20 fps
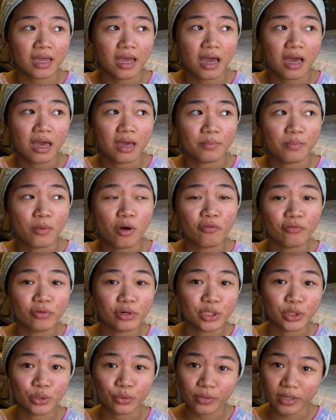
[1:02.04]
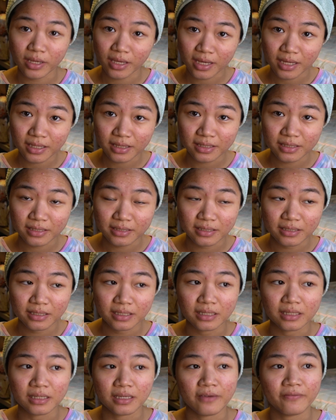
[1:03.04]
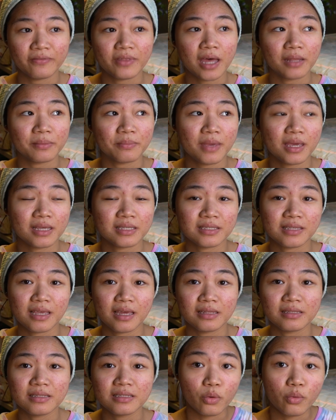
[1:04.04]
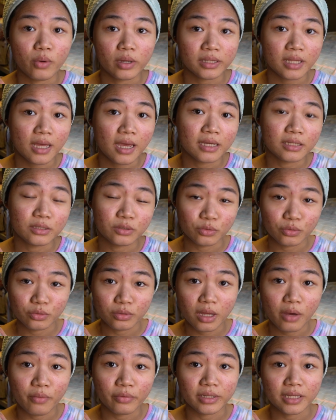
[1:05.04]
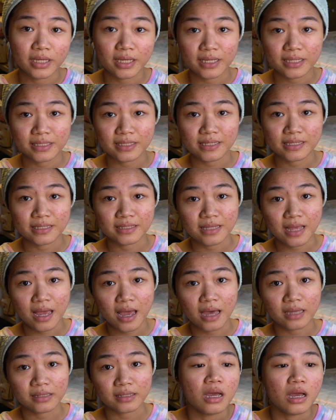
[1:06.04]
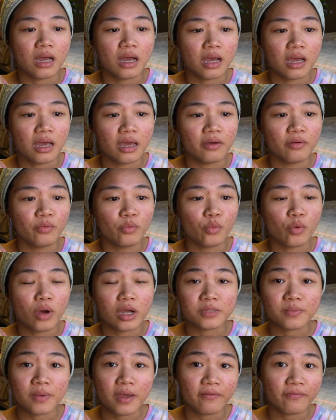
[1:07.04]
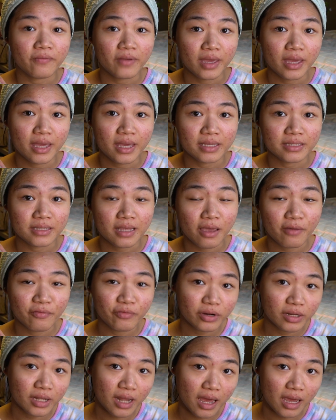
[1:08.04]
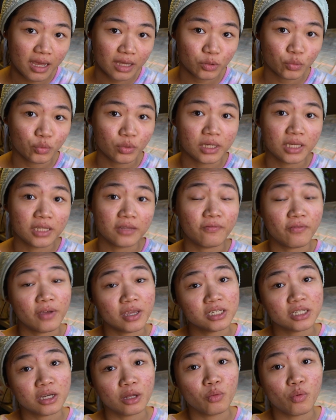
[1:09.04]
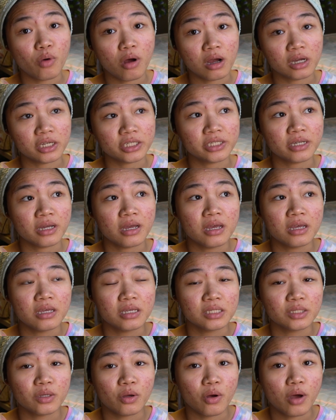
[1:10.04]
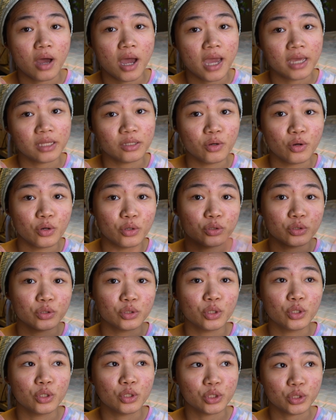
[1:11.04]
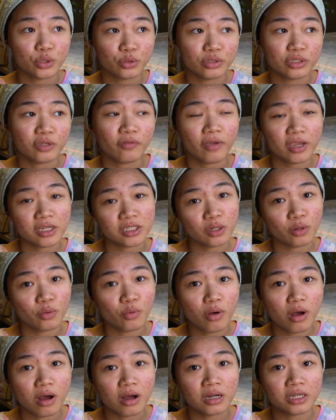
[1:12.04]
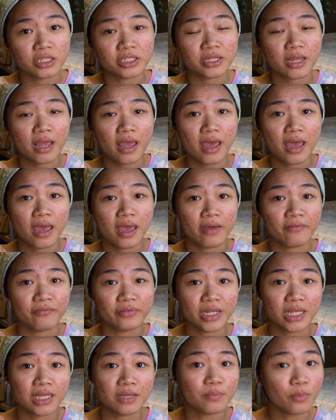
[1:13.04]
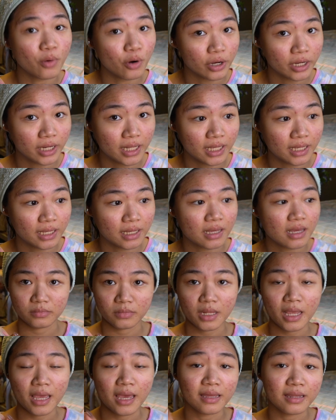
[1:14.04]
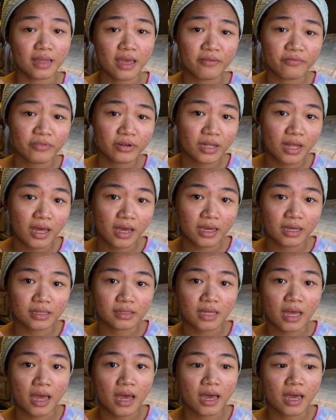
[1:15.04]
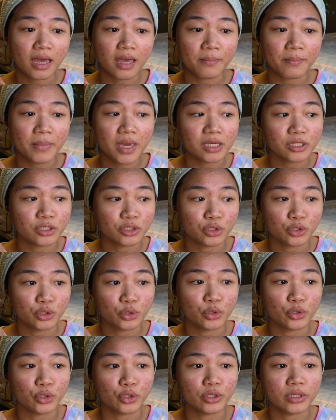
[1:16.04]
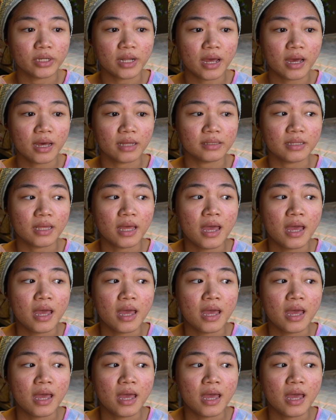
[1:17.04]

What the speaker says: I'm overdoing it, if that makes sense. So what I do nowadays is that I wash my face every night with facial wash. So I don't use facial wash every morning, and every night I make sure that